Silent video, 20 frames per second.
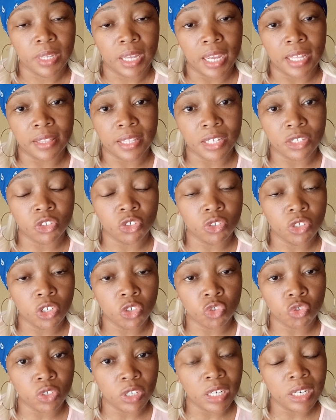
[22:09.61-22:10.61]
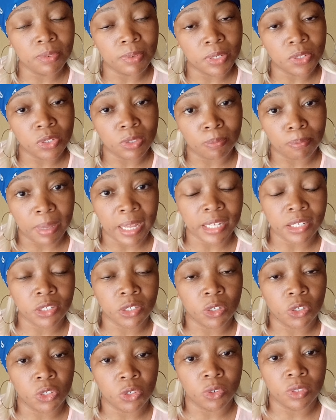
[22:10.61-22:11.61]
And they do not really want to
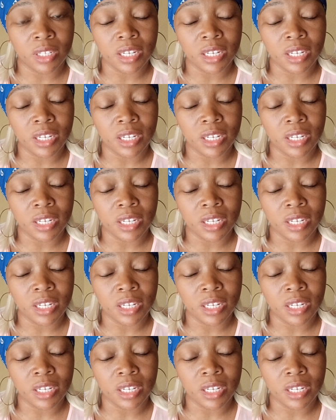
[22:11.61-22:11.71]
battle you.